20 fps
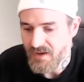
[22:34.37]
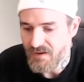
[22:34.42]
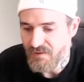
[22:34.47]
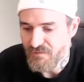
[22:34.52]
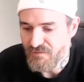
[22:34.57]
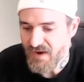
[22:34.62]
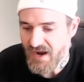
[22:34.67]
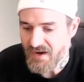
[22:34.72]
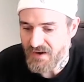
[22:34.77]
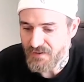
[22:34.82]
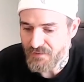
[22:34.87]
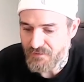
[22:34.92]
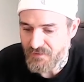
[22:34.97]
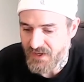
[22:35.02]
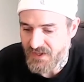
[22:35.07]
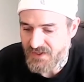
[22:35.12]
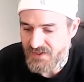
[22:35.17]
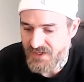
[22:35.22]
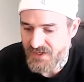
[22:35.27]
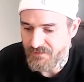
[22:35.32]
final
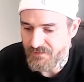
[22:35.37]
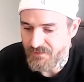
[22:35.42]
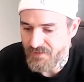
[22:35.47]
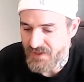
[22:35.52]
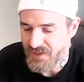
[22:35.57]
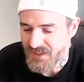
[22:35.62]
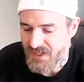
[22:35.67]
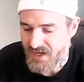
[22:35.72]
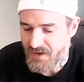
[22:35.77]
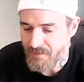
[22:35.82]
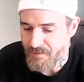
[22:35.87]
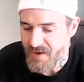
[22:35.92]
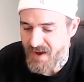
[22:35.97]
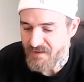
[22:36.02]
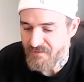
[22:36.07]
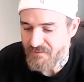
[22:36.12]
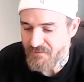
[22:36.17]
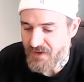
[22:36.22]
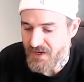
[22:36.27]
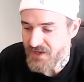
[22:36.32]
fixative that's got a
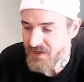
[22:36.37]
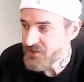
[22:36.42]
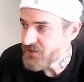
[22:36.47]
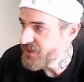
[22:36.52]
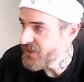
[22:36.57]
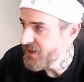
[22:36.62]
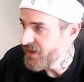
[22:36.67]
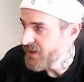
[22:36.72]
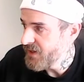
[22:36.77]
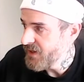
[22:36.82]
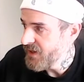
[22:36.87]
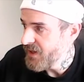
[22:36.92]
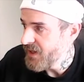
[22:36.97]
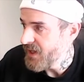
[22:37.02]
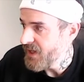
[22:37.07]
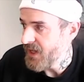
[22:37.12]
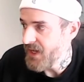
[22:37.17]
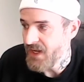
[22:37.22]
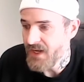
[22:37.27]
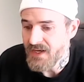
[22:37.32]
matte finish,
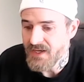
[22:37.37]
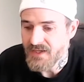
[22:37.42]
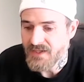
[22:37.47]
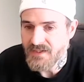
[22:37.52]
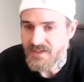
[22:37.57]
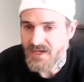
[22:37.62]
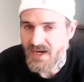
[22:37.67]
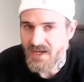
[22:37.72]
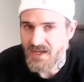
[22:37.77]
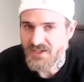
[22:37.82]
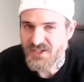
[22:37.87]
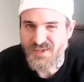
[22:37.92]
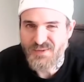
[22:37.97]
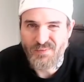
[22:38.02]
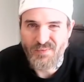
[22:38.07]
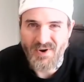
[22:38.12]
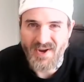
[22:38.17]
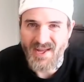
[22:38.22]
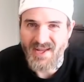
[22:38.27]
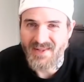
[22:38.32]
and I'll
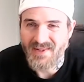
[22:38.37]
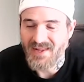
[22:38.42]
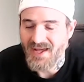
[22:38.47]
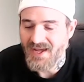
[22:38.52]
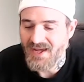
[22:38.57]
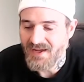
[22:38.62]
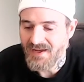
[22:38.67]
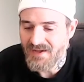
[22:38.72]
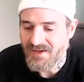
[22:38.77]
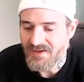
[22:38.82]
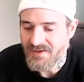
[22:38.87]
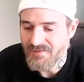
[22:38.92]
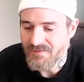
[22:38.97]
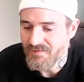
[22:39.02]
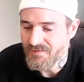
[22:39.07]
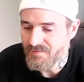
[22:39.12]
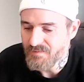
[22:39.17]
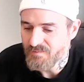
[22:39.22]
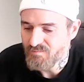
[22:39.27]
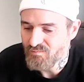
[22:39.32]
spray it like
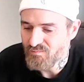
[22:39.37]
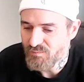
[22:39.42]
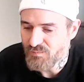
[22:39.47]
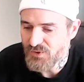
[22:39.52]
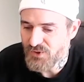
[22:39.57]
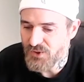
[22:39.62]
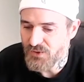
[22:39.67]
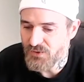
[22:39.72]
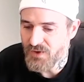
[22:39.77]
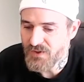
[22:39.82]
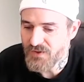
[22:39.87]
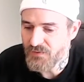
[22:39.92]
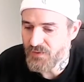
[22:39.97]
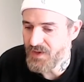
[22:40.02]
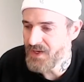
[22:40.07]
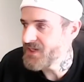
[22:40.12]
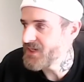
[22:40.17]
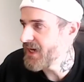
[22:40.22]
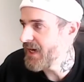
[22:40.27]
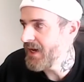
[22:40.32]
2 to
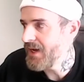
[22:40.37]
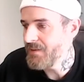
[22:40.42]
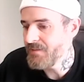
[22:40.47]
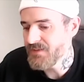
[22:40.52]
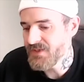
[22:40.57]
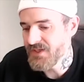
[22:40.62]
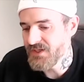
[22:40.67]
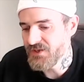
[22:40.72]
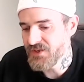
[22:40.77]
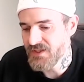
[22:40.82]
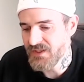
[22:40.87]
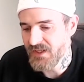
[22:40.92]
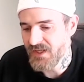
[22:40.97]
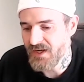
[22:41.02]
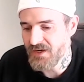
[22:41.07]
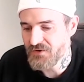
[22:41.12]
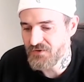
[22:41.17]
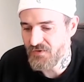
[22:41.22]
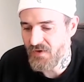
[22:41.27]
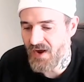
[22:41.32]
3 times and just let
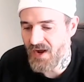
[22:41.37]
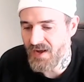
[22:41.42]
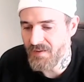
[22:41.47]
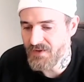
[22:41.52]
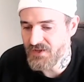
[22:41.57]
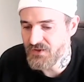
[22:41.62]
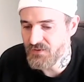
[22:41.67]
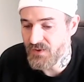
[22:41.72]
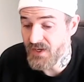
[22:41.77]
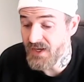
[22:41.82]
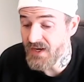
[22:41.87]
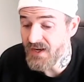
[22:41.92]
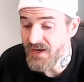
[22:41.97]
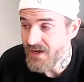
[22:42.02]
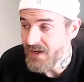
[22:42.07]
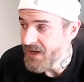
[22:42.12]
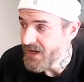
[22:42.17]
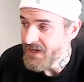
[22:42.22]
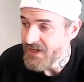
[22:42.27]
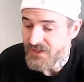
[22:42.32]
it dry in between.
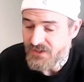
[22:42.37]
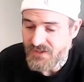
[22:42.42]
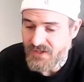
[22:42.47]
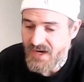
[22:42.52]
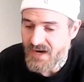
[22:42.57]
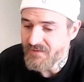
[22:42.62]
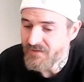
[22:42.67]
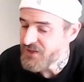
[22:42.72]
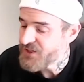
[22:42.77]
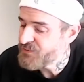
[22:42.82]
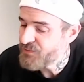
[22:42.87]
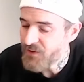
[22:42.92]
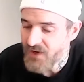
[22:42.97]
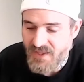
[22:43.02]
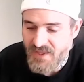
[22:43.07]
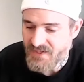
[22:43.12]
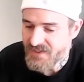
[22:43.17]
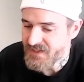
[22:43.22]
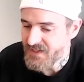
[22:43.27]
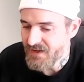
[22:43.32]
You never spray
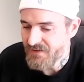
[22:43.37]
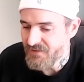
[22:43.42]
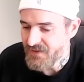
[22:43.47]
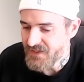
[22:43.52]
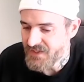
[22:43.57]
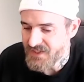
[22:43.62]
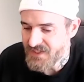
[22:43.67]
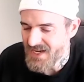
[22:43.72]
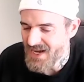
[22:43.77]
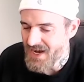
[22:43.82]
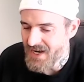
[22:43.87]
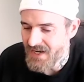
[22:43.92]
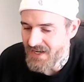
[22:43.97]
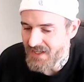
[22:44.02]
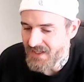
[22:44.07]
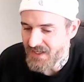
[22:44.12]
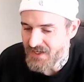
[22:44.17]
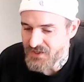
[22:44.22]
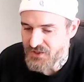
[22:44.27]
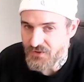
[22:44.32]
this stuff inside
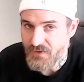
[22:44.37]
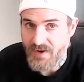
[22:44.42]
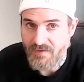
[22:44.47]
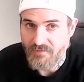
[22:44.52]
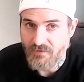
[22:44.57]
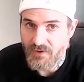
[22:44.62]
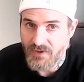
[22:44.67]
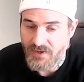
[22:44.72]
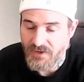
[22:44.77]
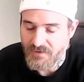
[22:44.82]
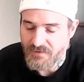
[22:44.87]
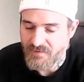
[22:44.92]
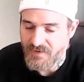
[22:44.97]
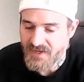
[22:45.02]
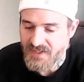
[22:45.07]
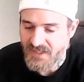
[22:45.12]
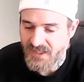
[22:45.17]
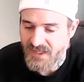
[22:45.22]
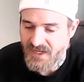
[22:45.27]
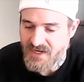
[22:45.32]
unless you have really good
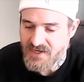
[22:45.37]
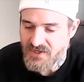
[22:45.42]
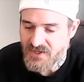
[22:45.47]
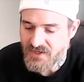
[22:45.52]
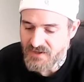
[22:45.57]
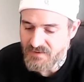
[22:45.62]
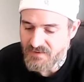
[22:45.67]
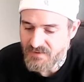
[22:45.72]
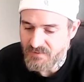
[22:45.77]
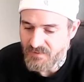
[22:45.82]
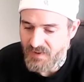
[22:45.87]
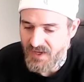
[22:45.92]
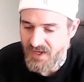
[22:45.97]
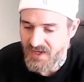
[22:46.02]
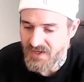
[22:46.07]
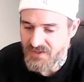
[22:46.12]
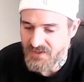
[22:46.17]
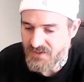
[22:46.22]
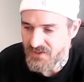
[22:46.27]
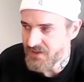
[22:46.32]
ventilation,
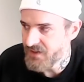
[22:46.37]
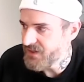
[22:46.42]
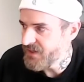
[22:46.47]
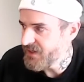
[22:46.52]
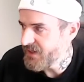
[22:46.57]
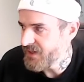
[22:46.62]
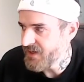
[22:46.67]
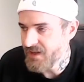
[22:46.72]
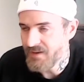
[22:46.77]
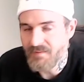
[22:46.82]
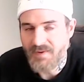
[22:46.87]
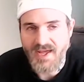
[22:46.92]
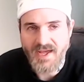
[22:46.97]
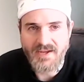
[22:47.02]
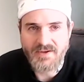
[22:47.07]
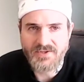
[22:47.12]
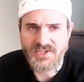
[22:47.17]
because it can get you